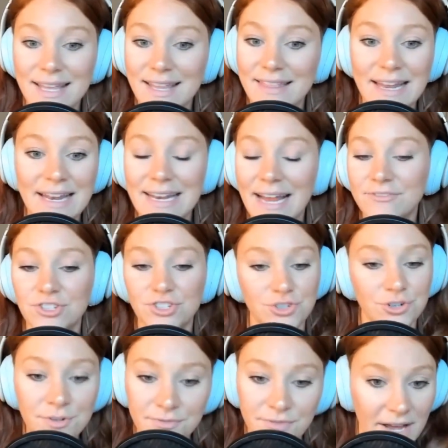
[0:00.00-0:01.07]
they didn't have to
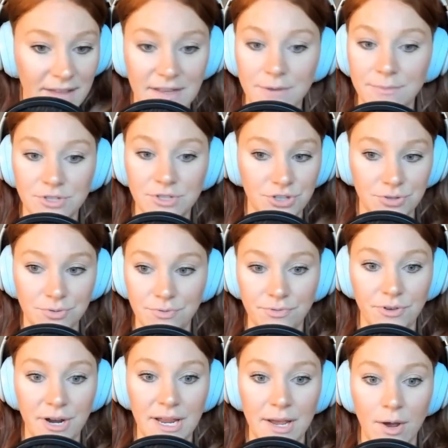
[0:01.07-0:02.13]
certify that it was
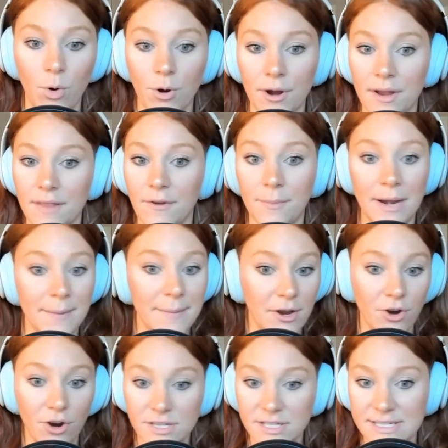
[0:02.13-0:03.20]
gluten-free, or there might have been
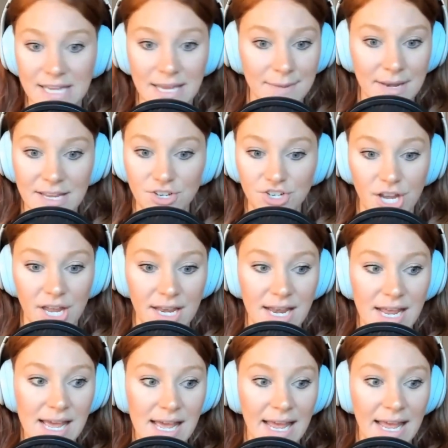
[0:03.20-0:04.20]
cross-contamination